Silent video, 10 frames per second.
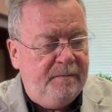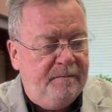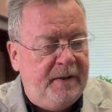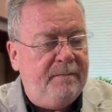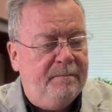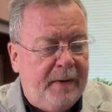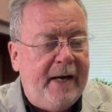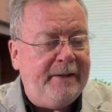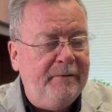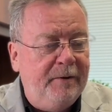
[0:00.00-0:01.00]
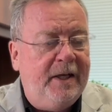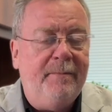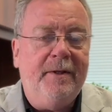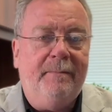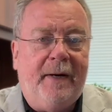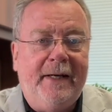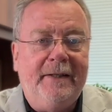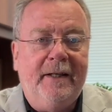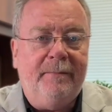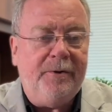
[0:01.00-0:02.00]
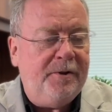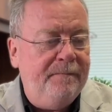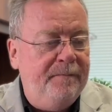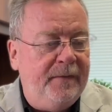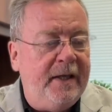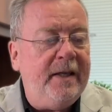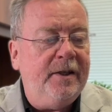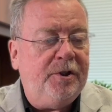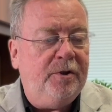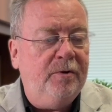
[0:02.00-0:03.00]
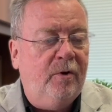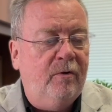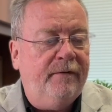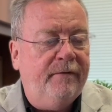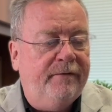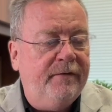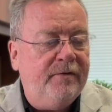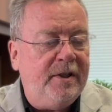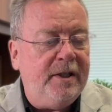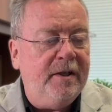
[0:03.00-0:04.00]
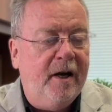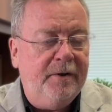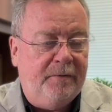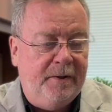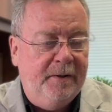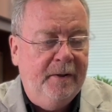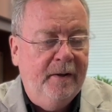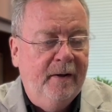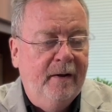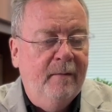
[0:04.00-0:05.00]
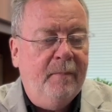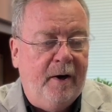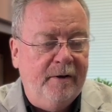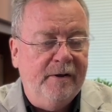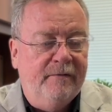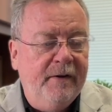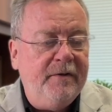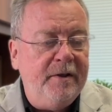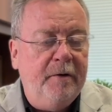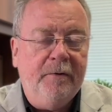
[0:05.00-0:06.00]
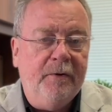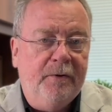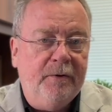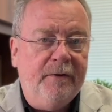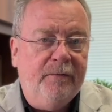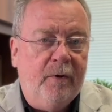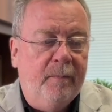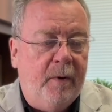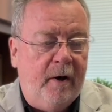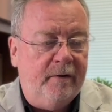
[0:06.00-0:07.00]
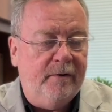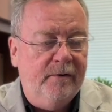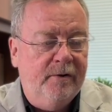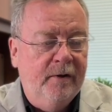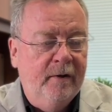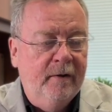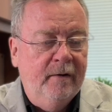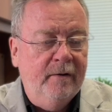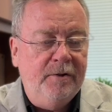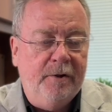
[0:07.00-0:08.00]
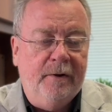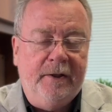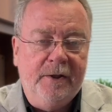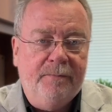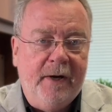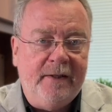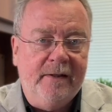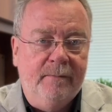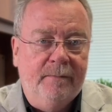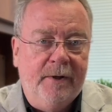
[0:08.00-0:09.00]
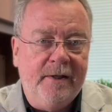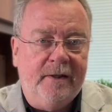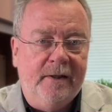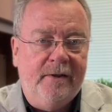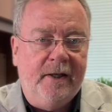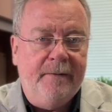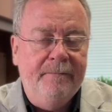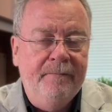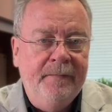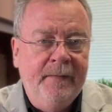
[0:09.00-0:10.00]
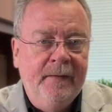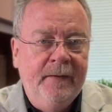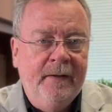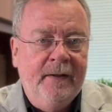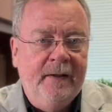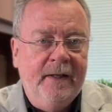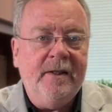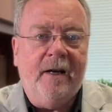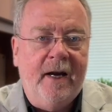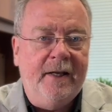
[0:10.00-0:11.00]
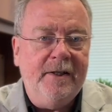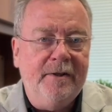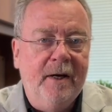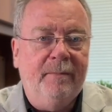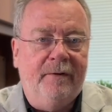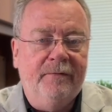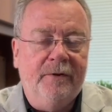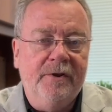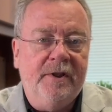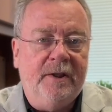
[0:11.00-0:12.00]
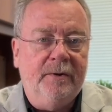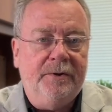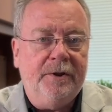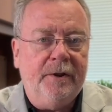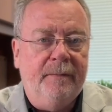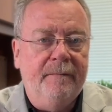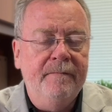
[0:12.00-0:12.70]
But Biden, we come to the Biden numbers, he issued over 1,500 pardons, 1,534 pardons during his presidency. That's the highest number for a single term.